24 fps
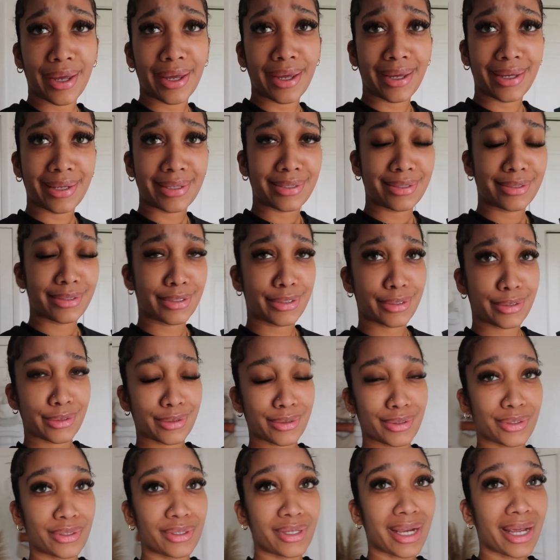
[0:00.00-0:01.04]
it's
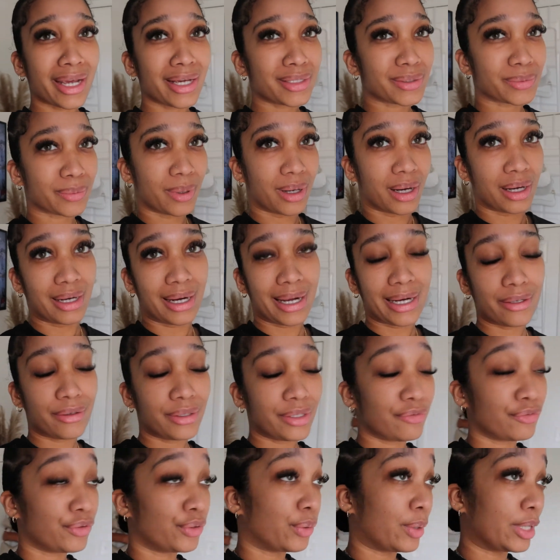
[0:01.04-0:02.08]
today is what i don't
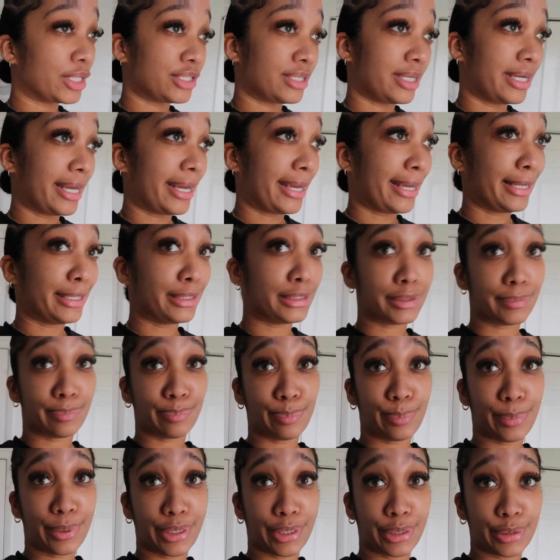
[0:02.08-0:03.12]
even know what today is
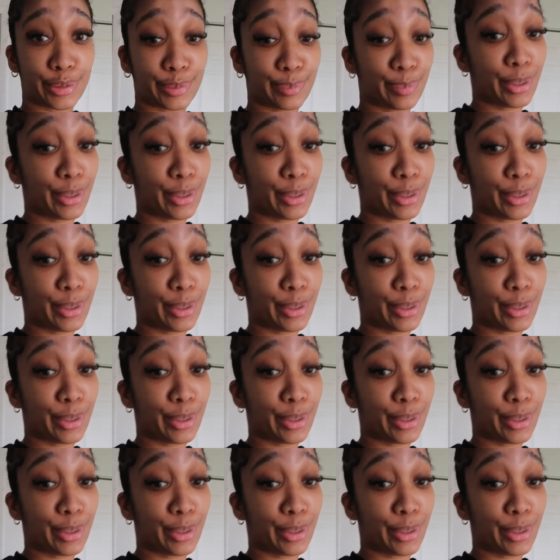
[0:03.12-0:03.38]
but